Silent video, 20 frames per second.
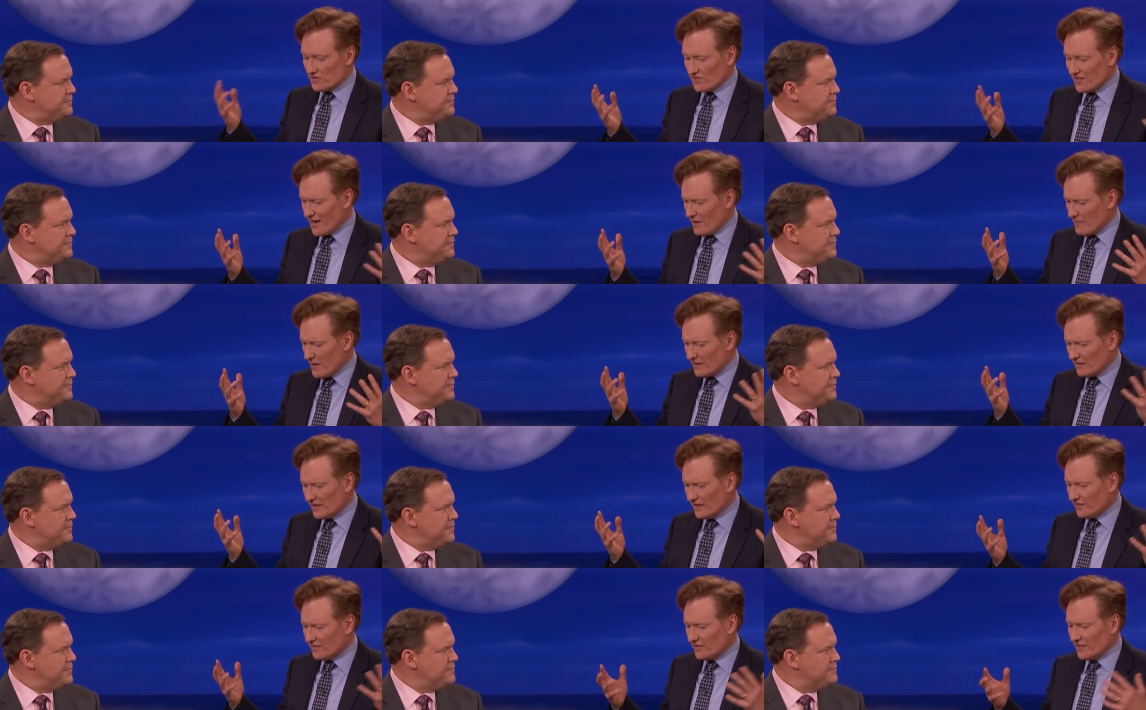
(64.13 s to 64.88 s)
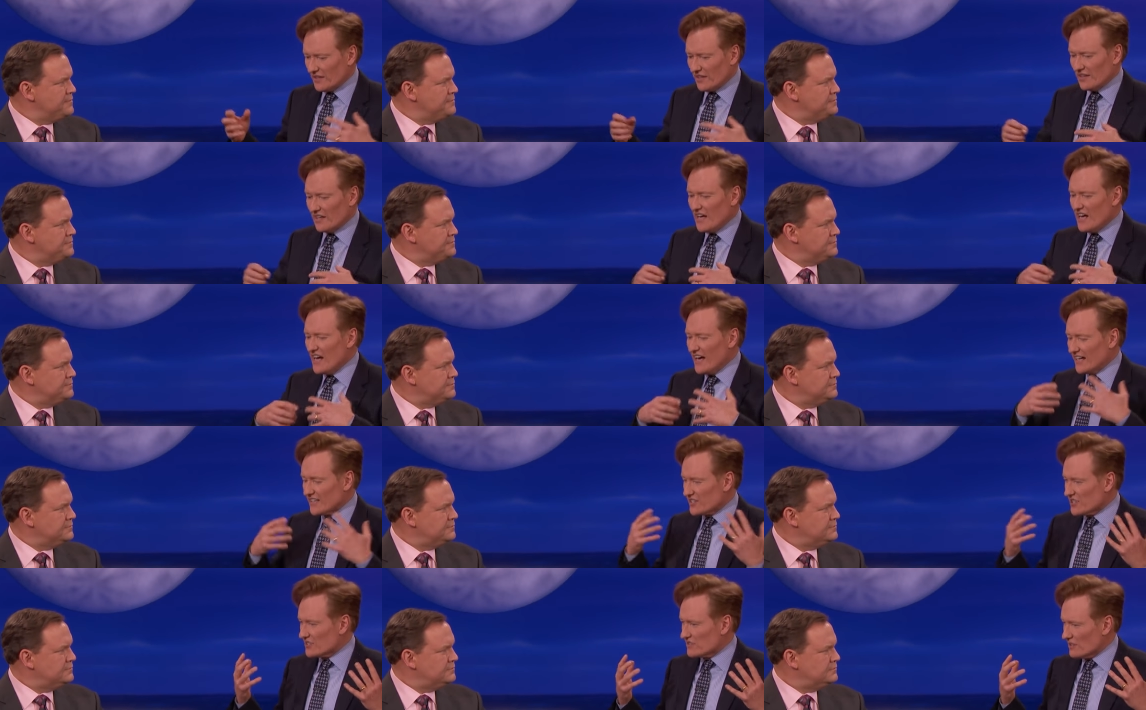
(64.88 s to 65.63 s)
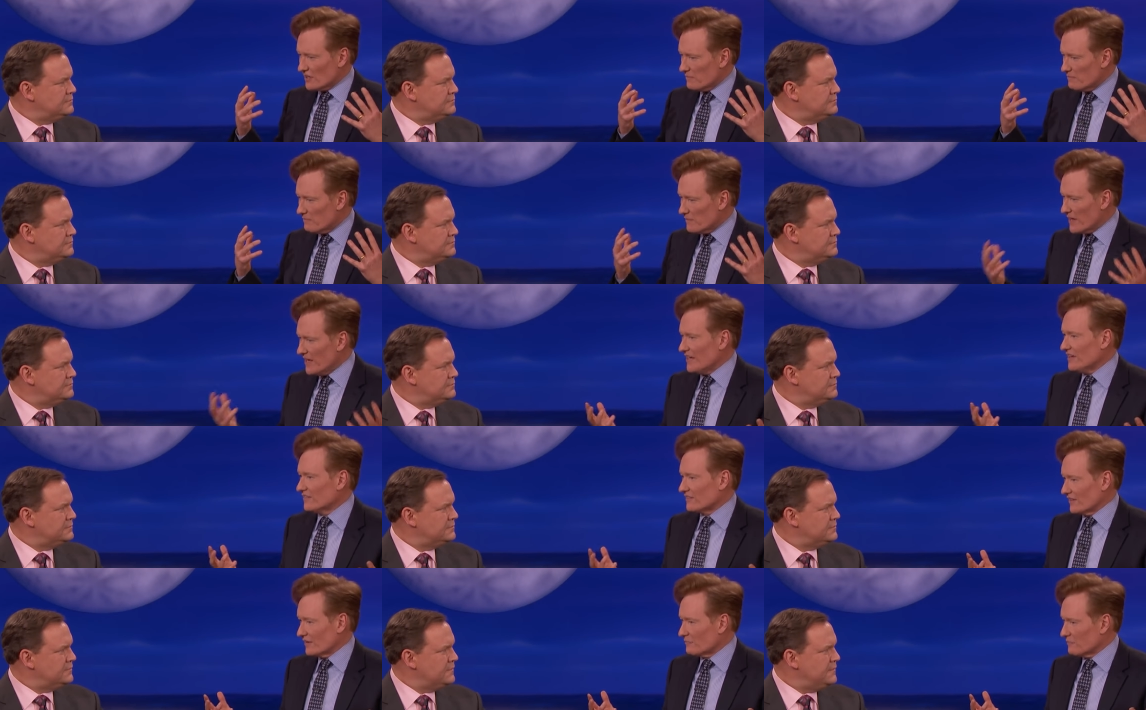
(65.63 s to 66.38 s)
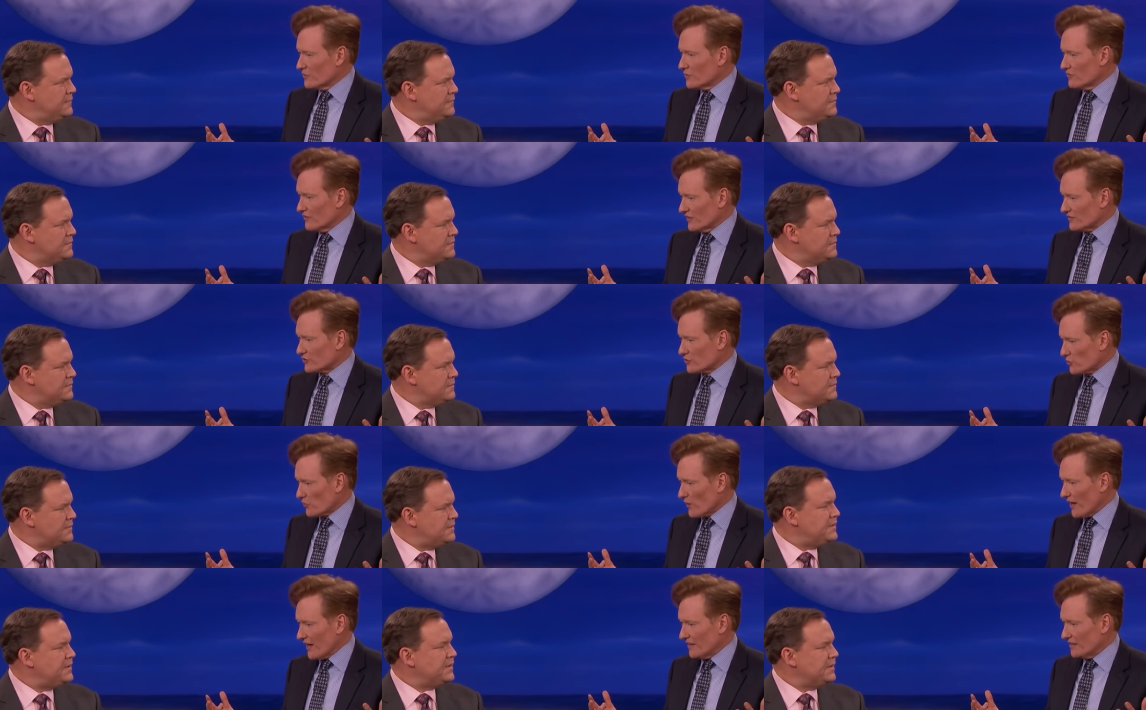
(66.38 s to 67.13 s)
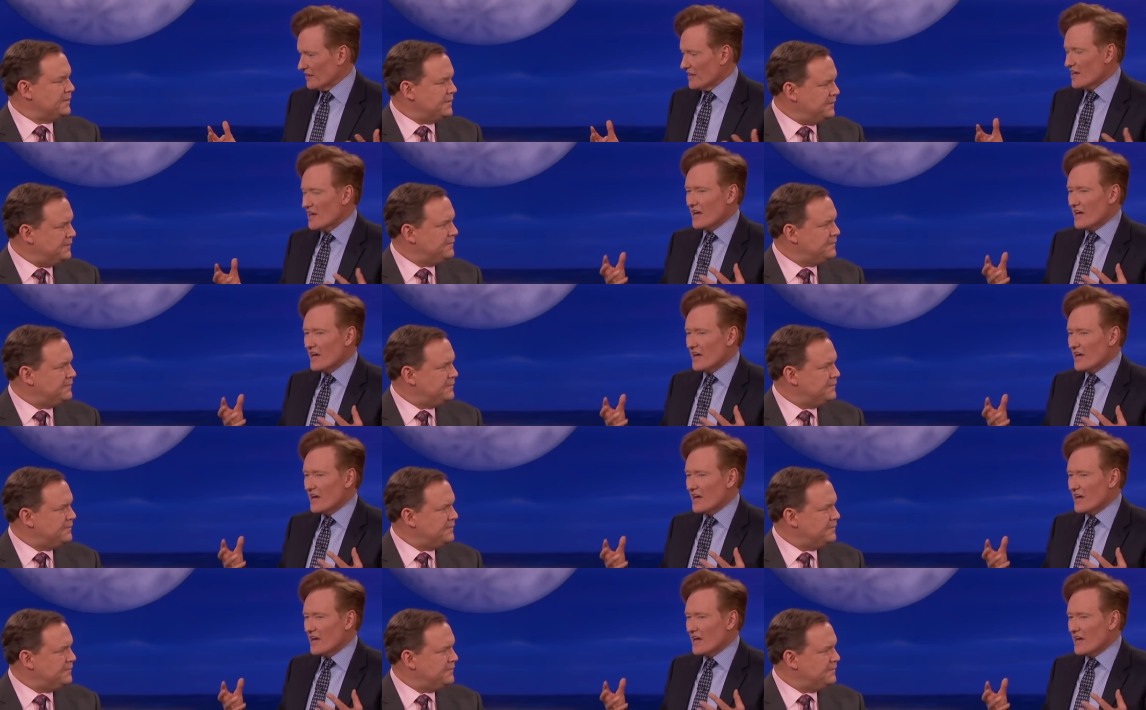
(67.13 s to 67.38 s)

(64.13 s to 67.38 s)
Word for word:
Speaker 1: Sam Elliott's in it. It's just an amazing movie. It's great. Yeah.